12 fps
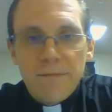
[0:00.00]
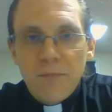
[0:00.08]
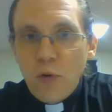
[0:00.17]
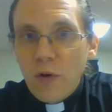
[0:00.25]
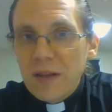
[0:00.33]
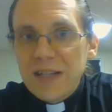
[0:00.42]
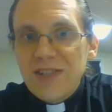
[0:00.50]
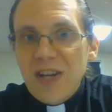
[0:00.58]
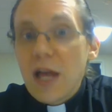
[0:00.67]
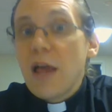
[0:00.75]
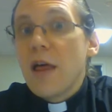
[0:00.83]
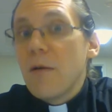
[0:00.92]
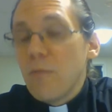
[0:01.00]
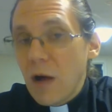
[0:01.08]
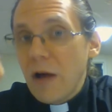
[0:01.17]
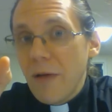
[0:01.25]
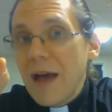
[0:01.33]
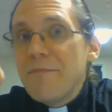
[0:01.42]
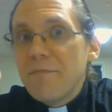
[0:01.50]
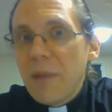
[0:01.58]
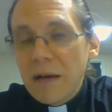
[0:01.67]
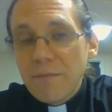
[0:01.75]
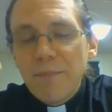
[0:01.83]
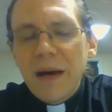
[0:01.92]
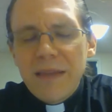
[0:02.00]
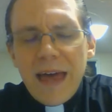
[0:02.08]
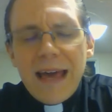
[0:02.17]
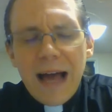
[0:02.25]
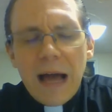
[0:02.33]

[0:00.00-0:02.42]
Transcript: Or at least, well, and by they,